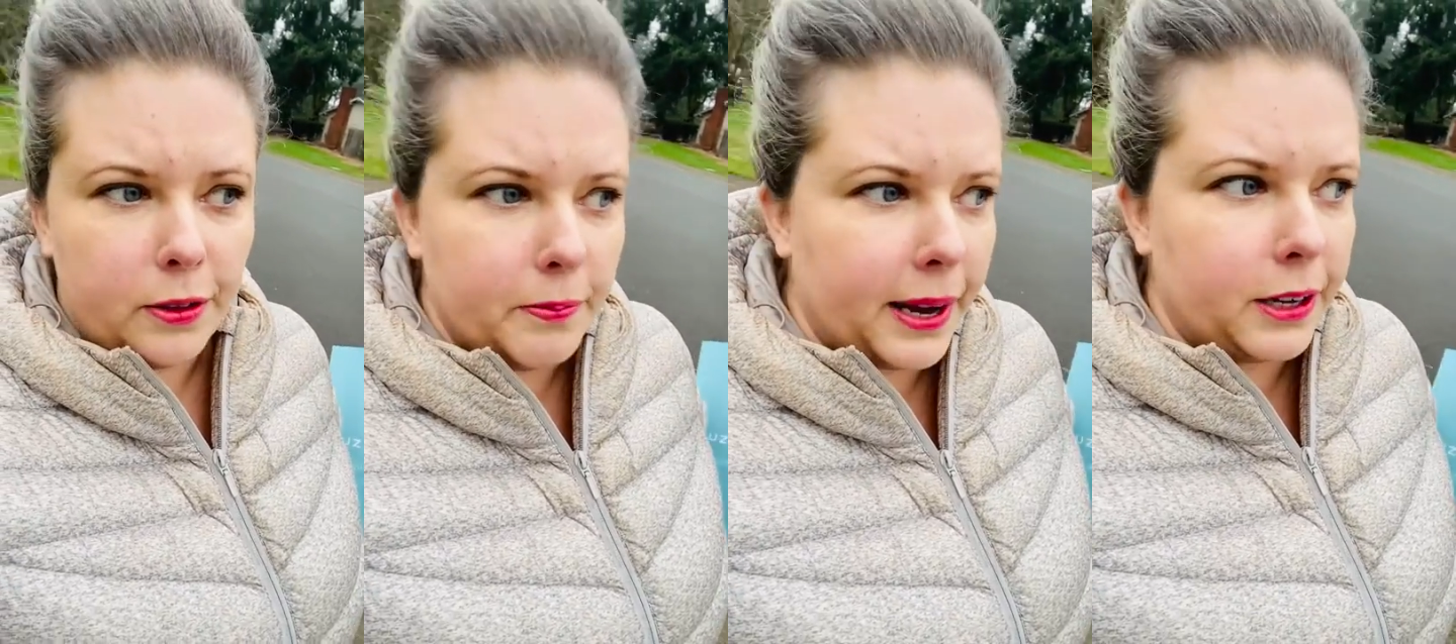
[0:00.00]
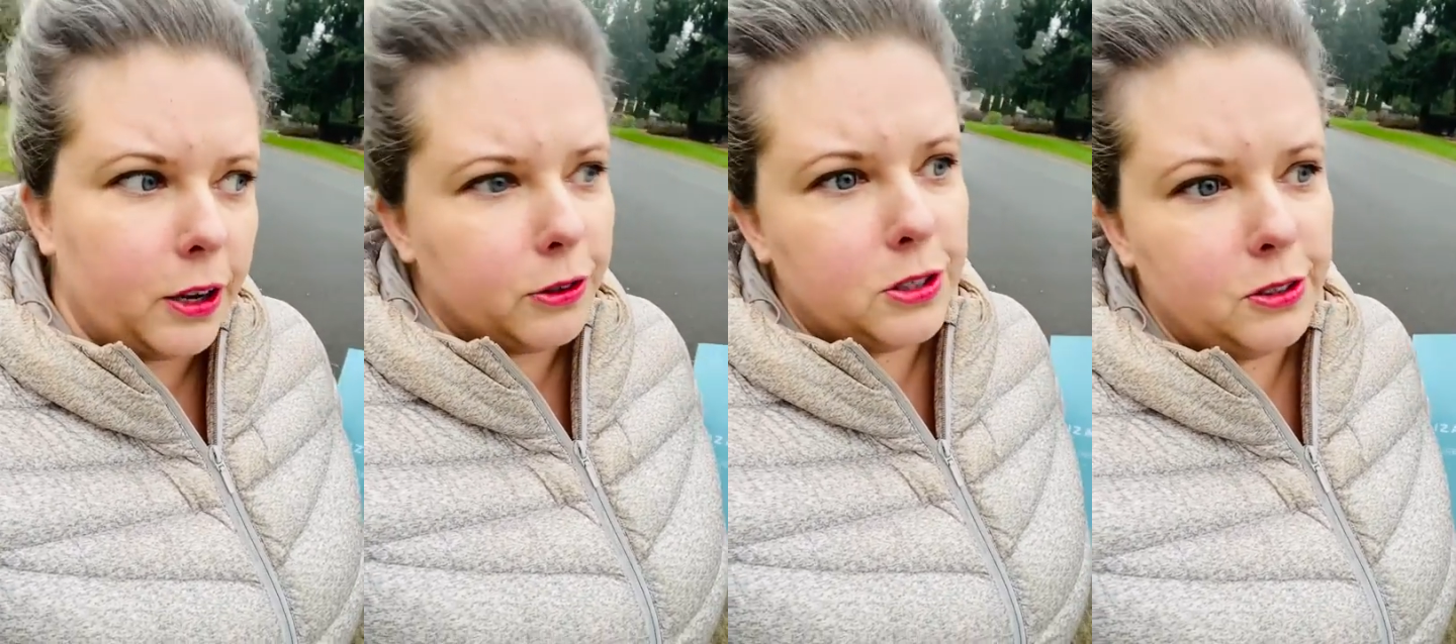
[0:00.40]
My
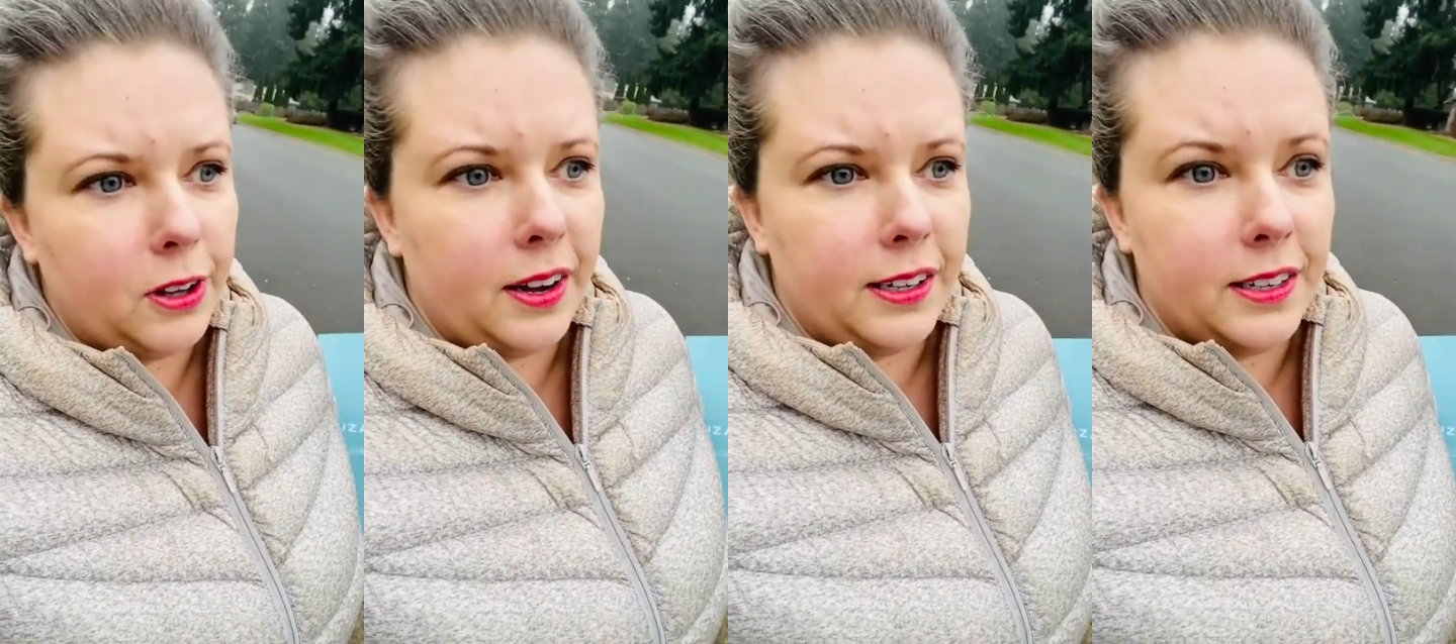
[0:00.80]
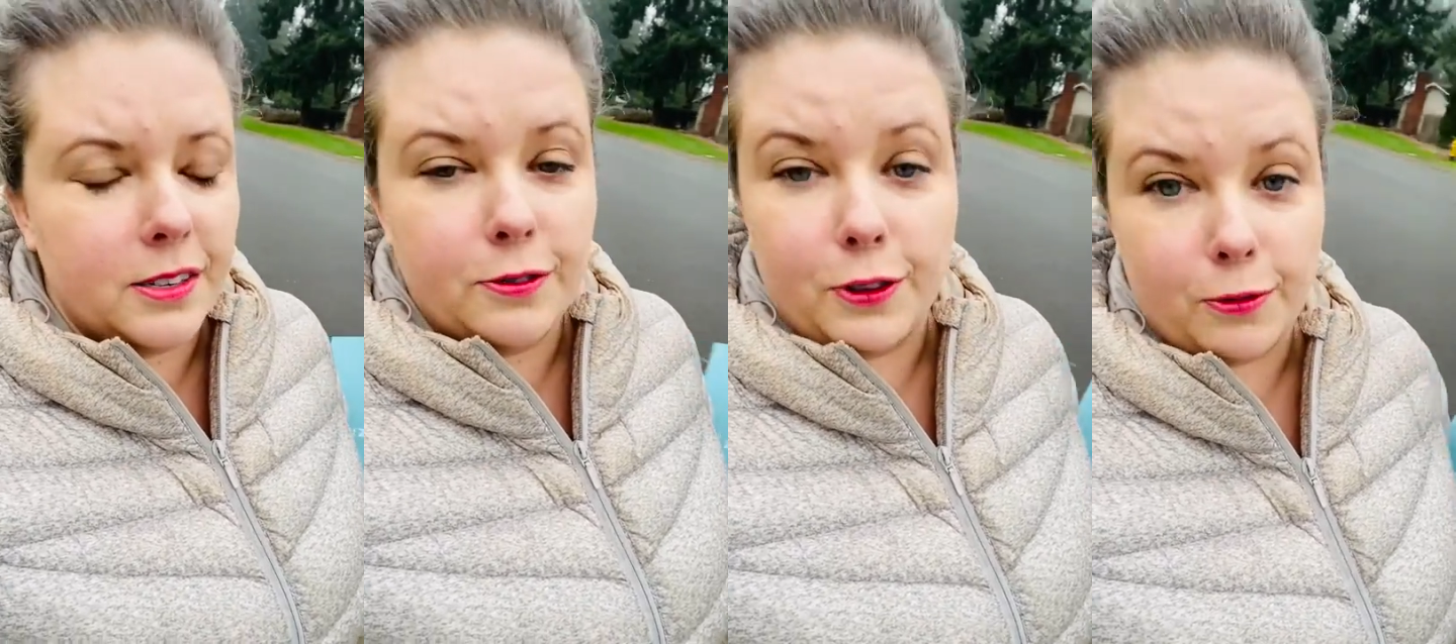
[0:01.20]
go-to line
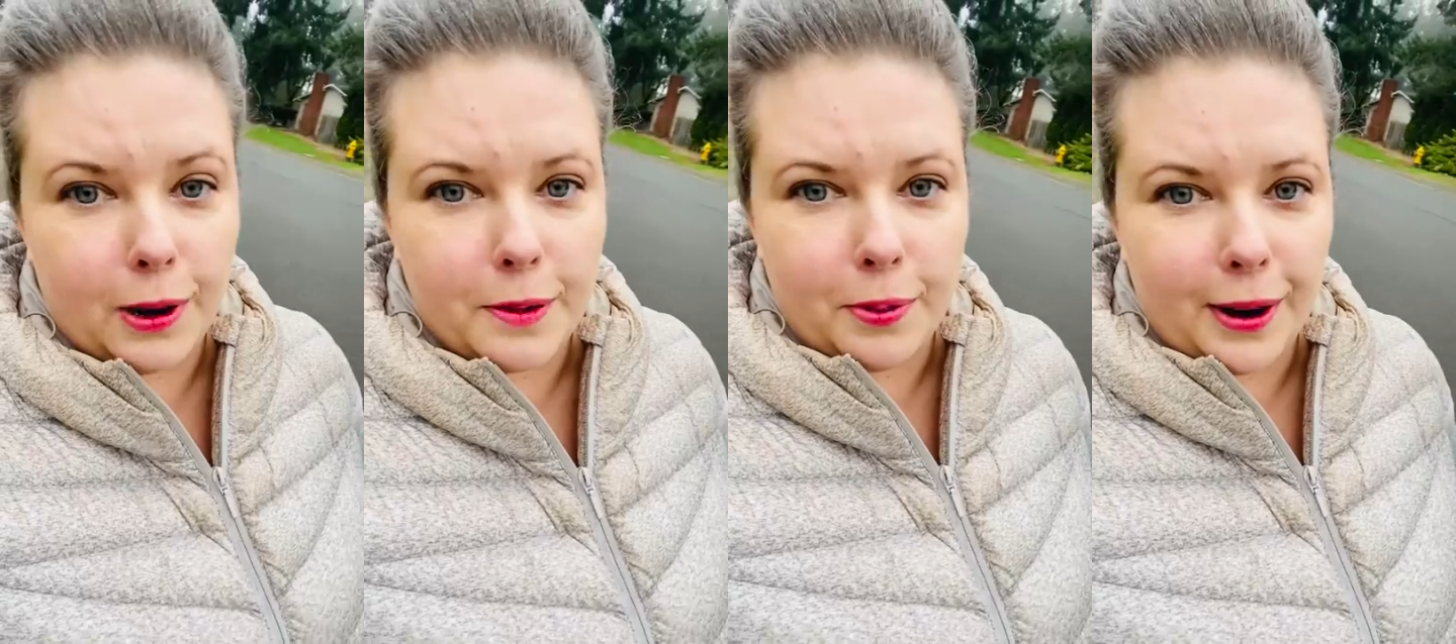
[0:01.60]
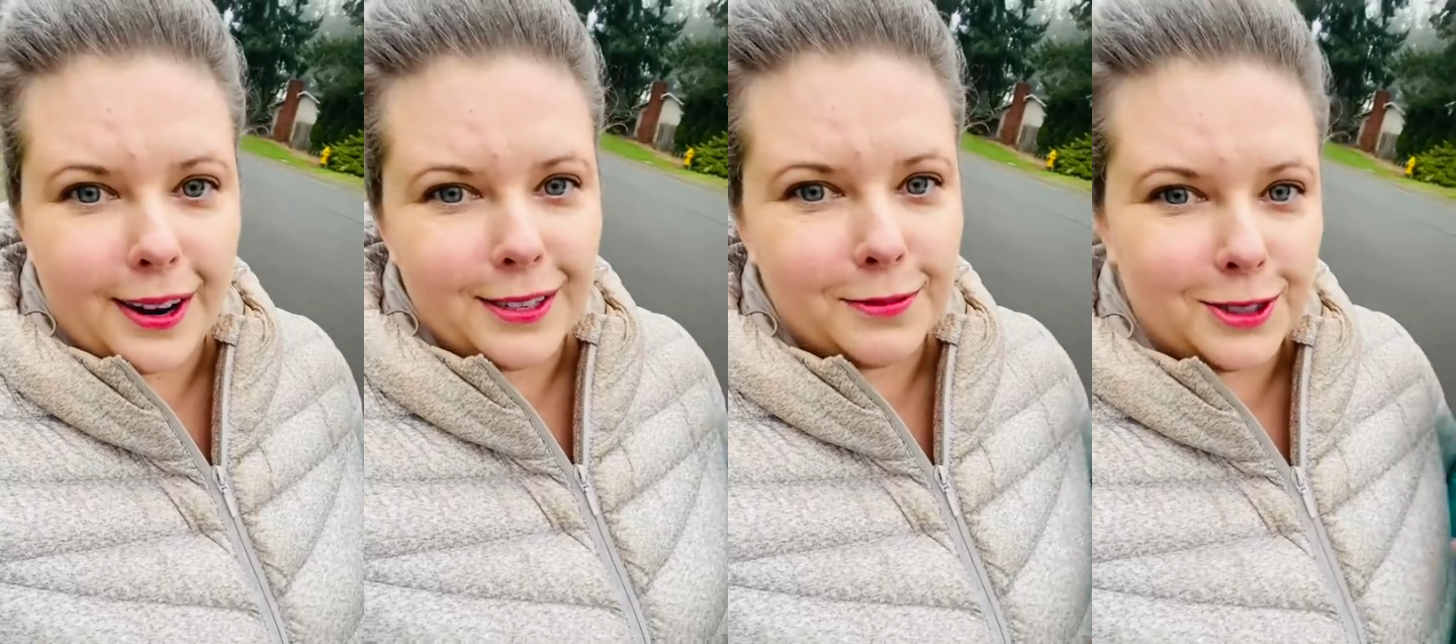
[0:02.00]
is, for the right
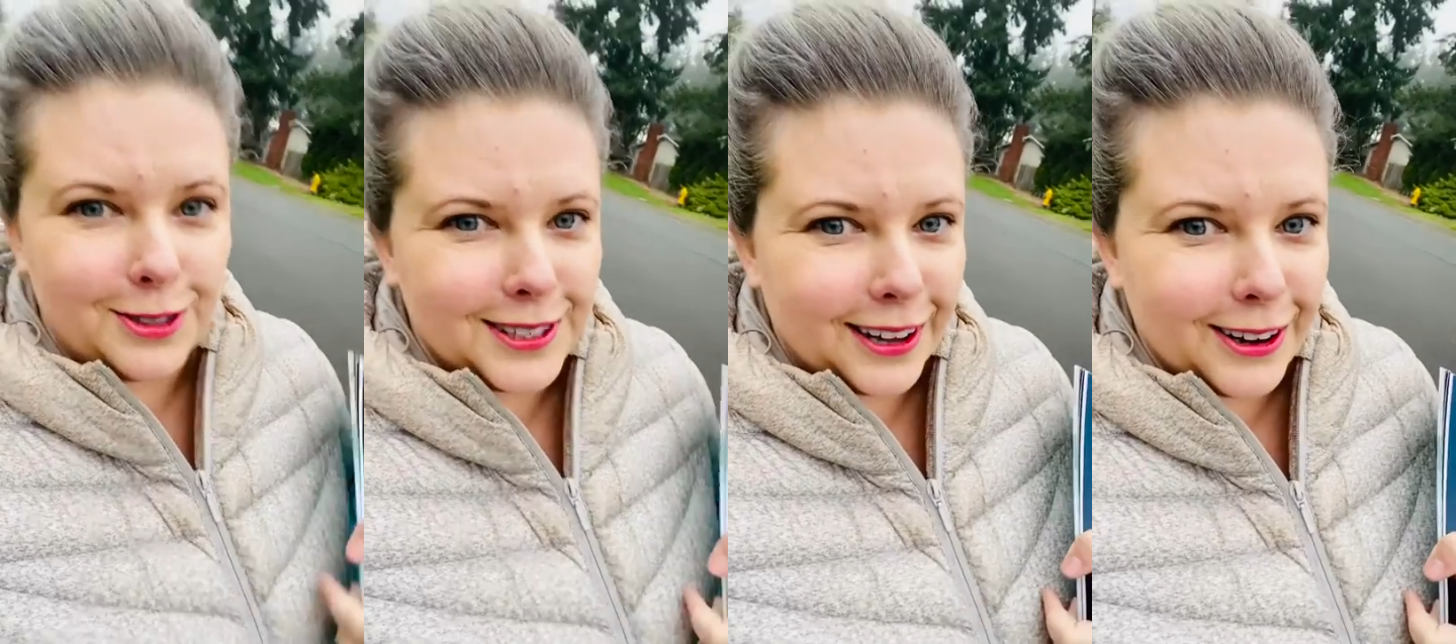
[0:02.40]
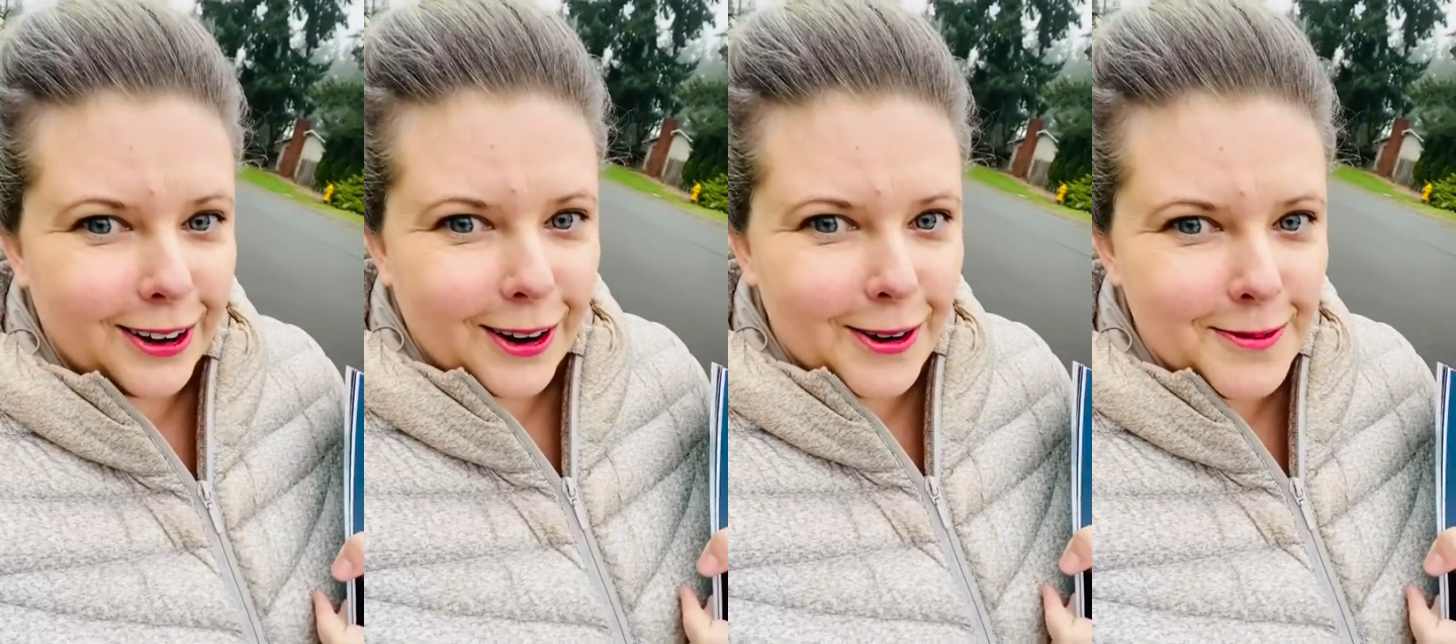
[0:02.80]
price, would you sell your
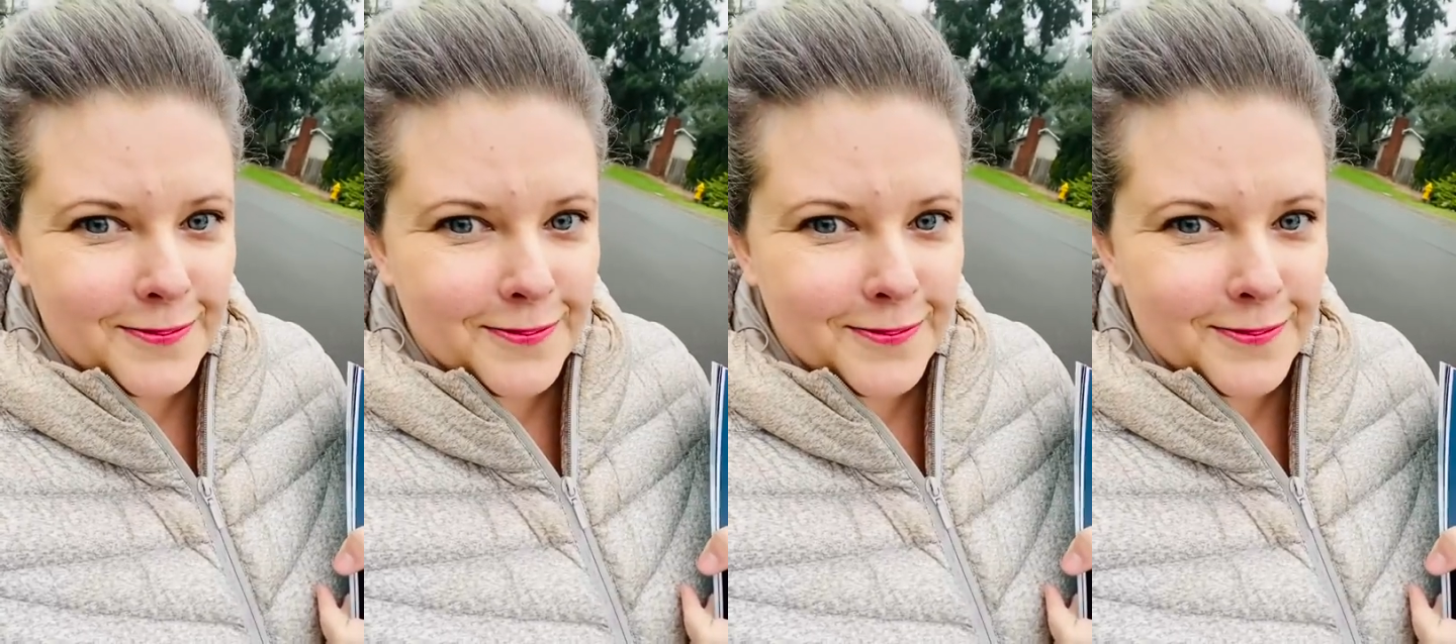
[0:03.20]
home?